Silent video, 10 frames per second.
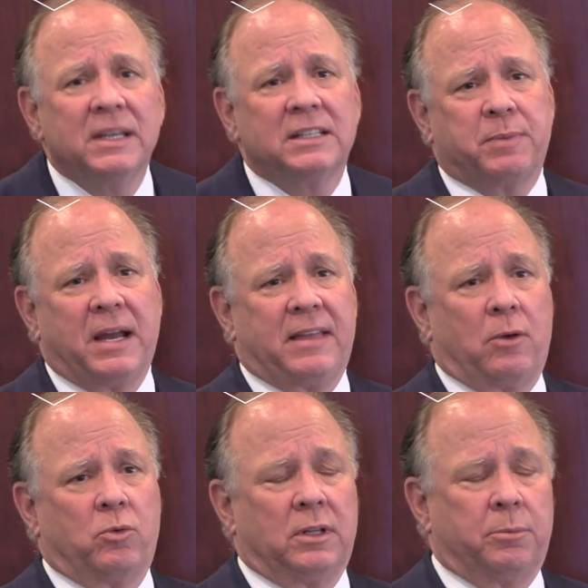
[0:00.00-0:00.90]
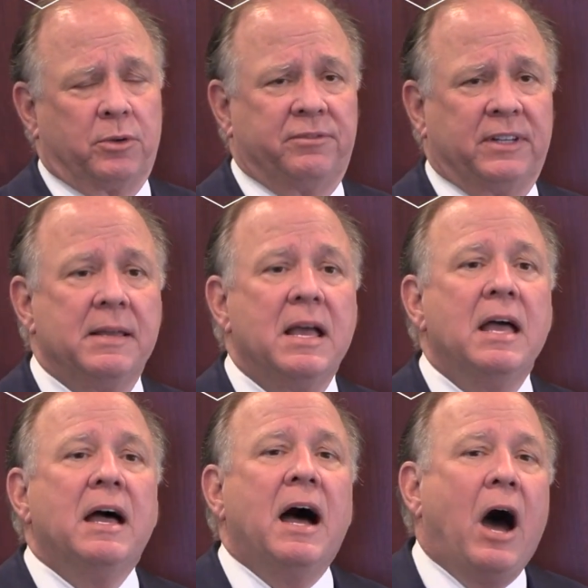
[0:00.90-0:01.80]
me explain that really briefly.
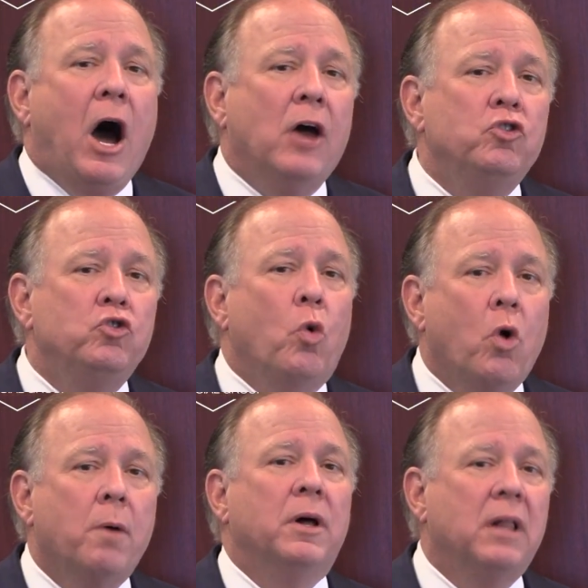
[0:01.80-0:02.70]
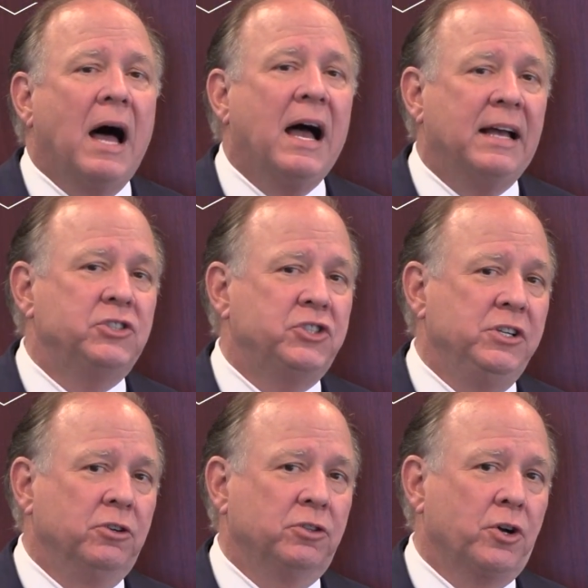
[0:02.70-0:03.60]
A normalized
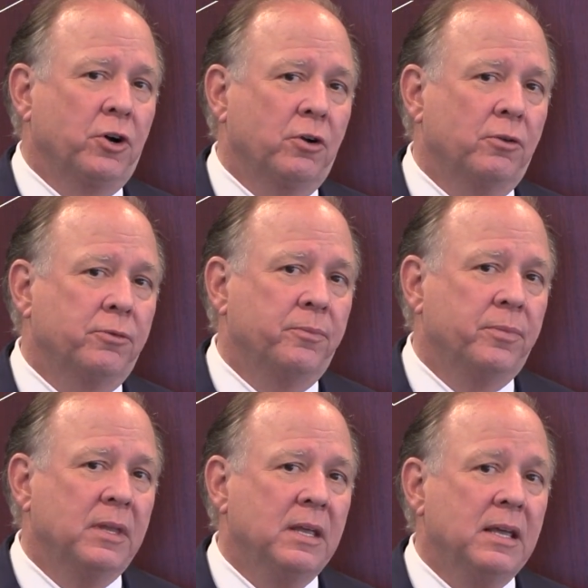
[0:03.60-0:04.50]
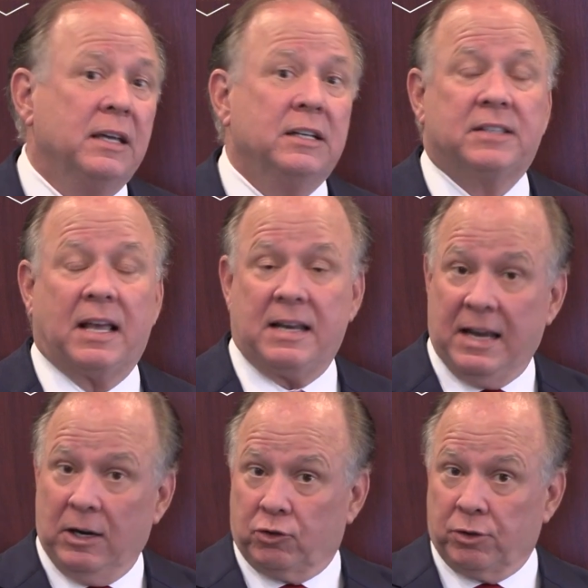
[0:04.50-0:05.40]
yield curve is that
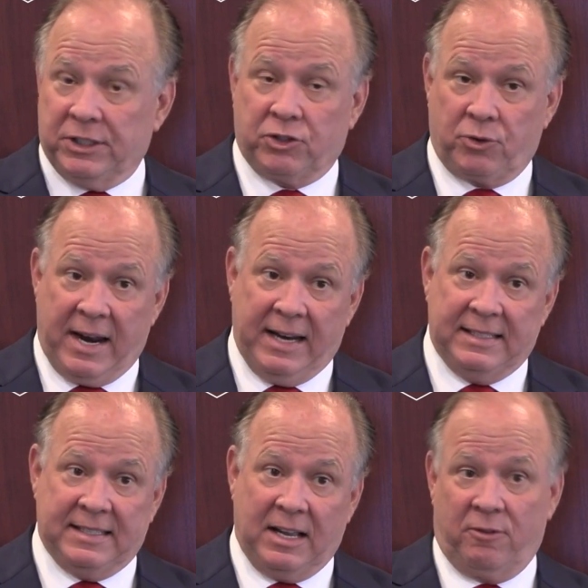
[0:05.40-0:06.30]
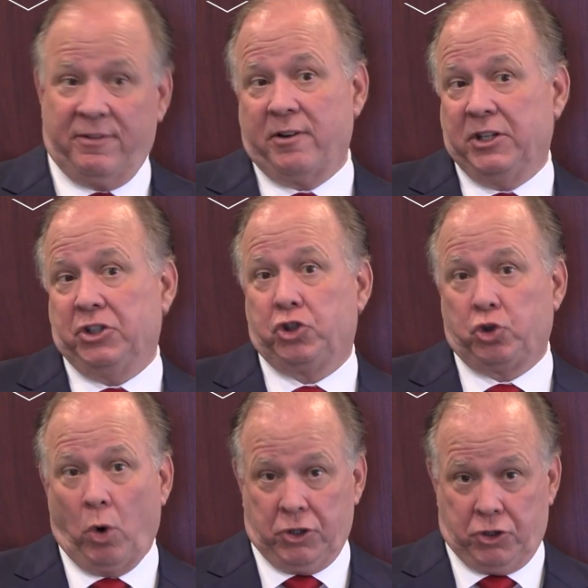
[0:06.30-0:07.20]
interest rates that are very
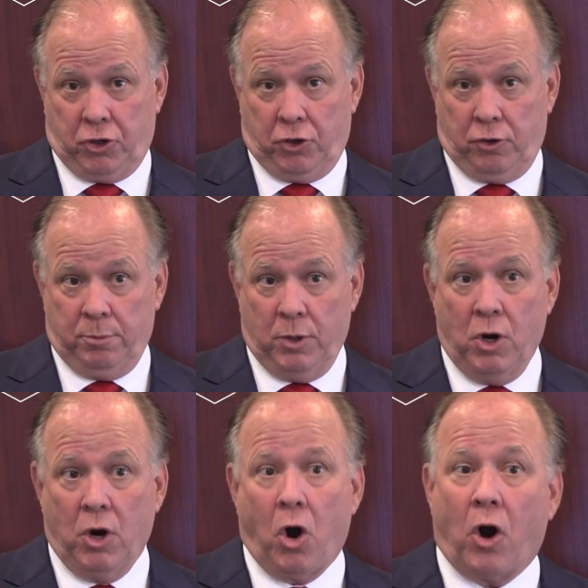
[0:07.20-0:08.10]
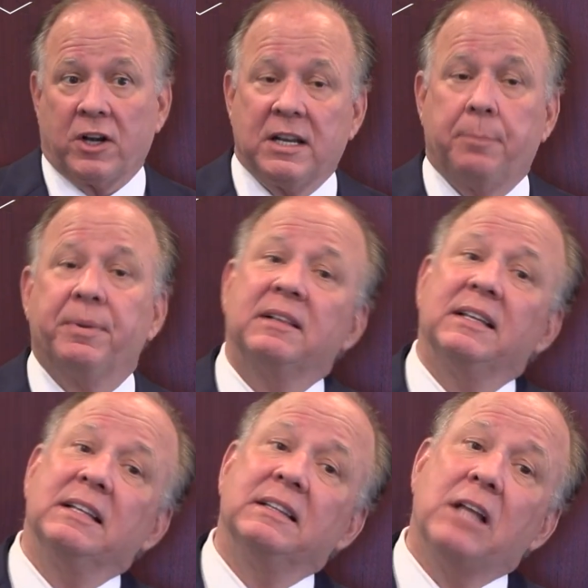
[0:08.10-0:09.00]
short-term are
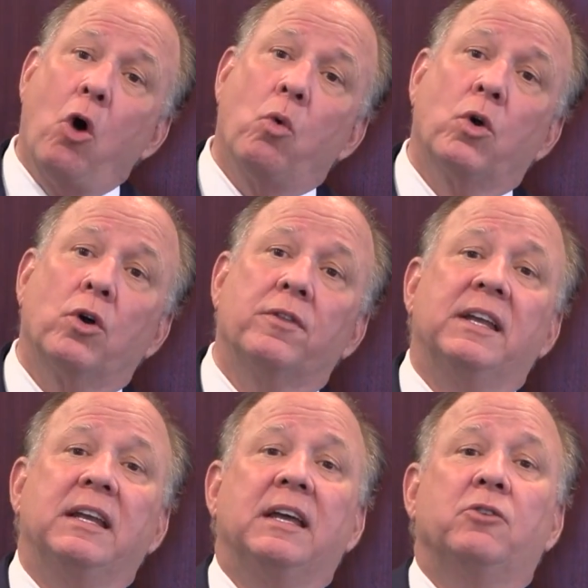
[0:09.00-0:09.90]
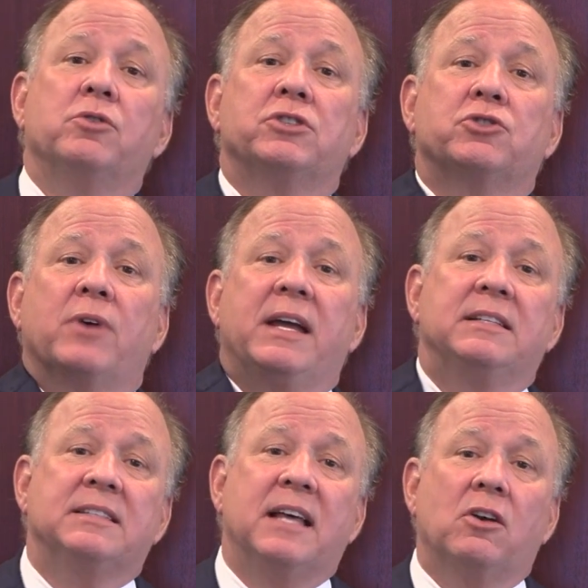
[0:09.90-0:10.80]
typically lower than interest
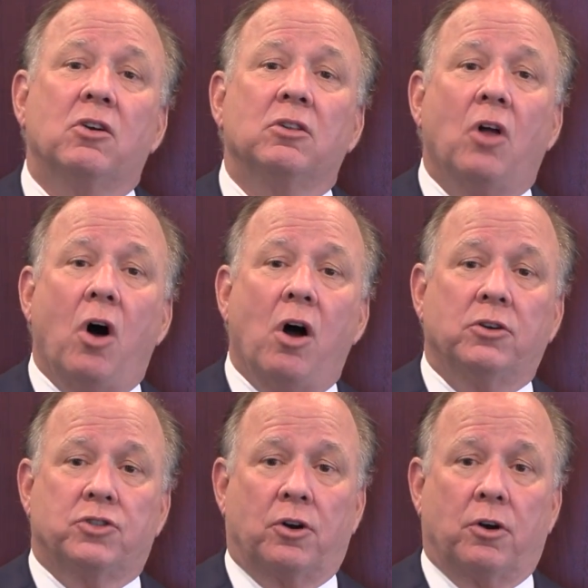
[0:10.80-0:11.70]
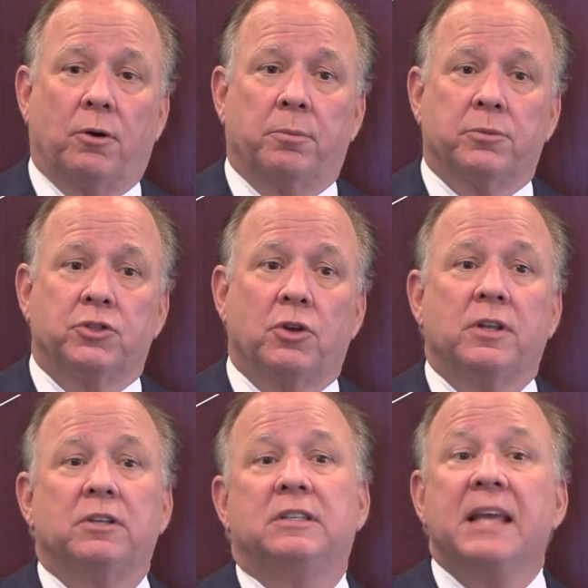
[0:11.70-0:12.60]
rates that are long-term. So
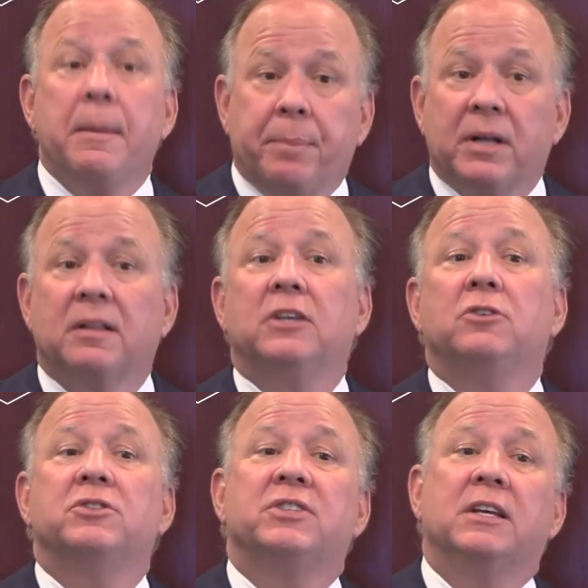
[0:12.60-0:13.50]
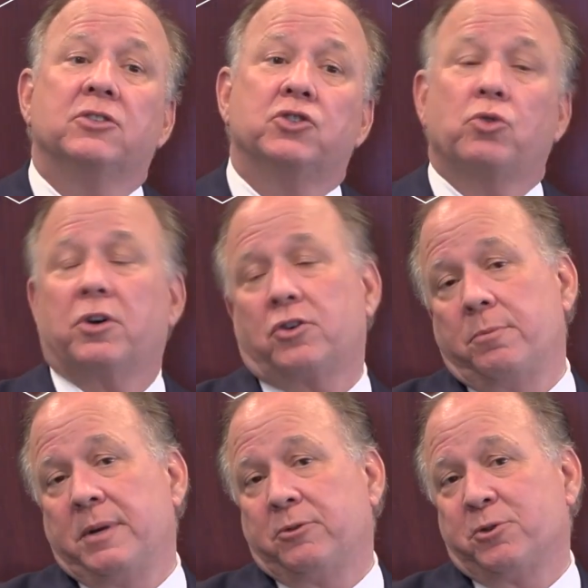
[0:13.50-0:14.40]
then typically you'd see a
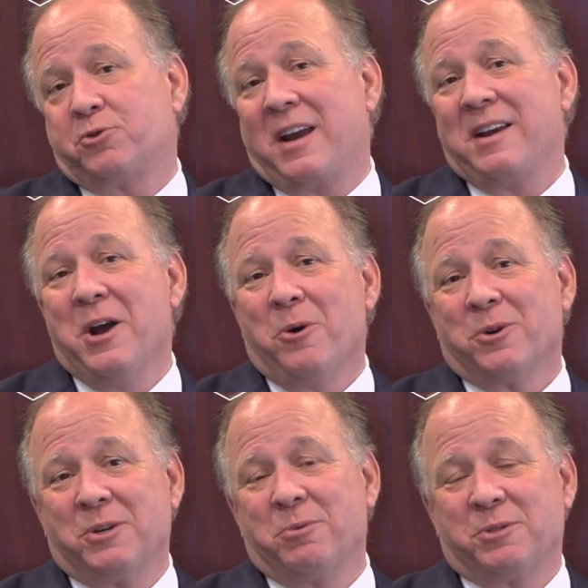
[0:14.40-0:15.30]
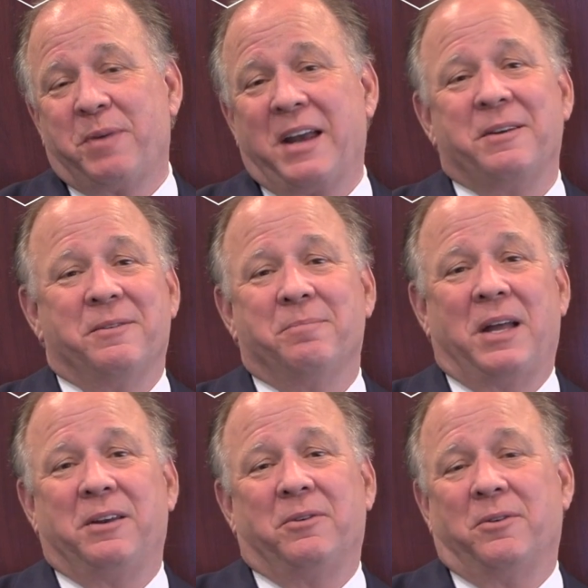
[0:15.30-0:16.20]
short-term interest rate where someone's paying you
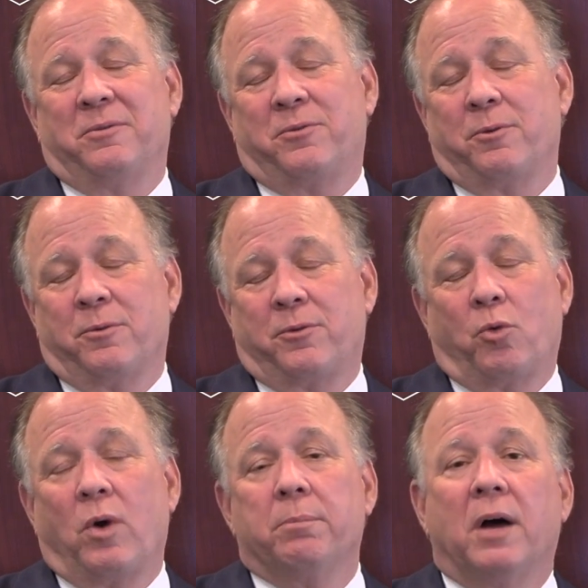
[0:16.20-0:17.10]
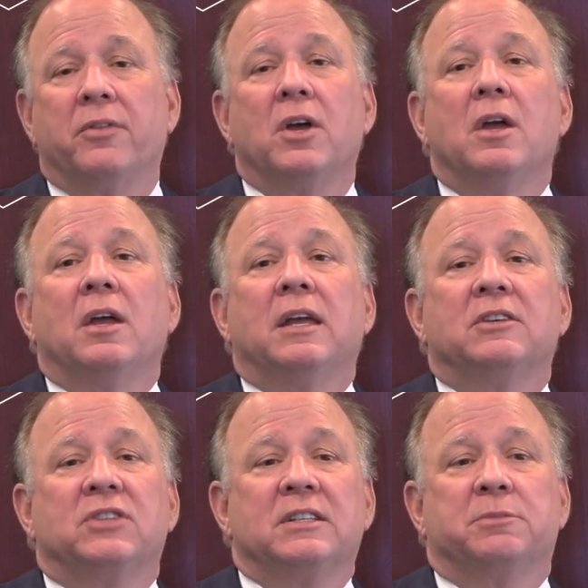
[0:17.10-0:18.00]
money for 1 month
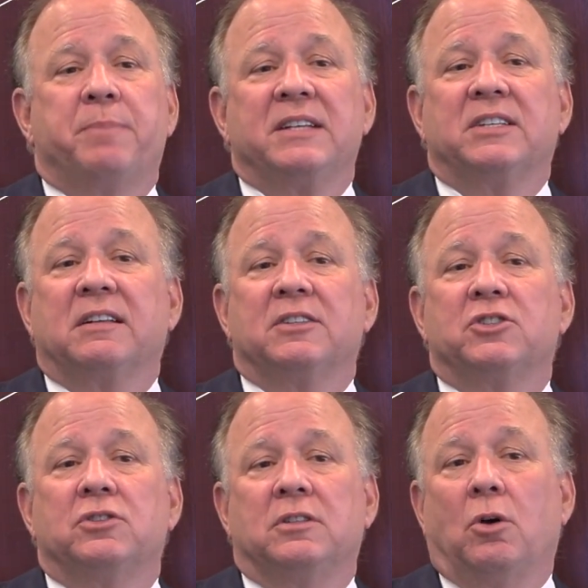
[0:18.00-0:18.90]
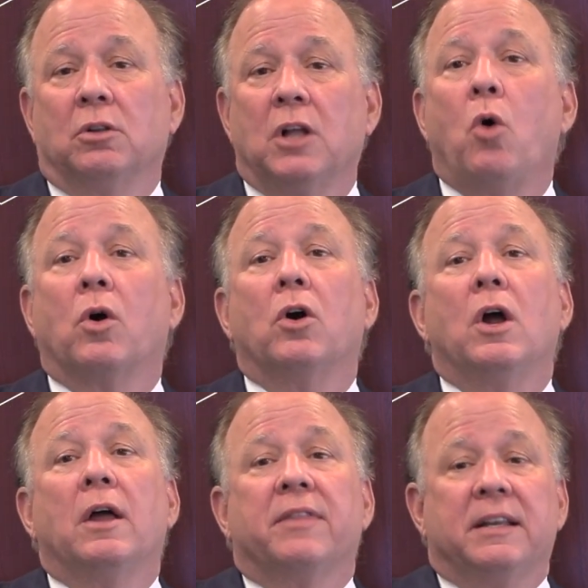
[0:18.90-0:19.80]
is basically
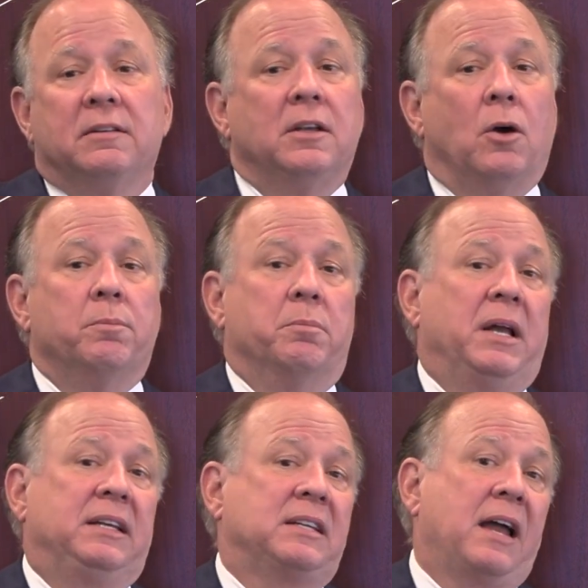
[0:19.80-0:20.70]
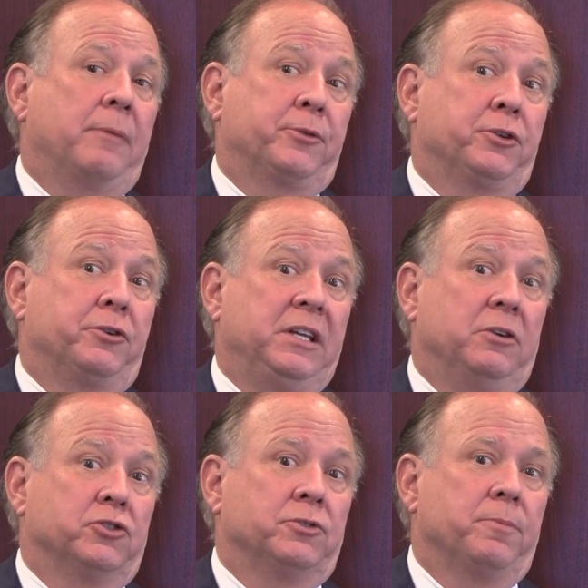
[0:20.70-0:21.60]
lower than money tied up for 30
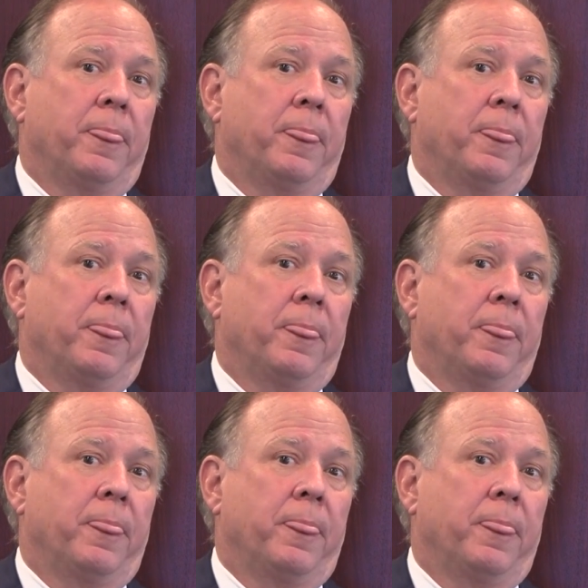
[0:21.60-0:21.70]
years.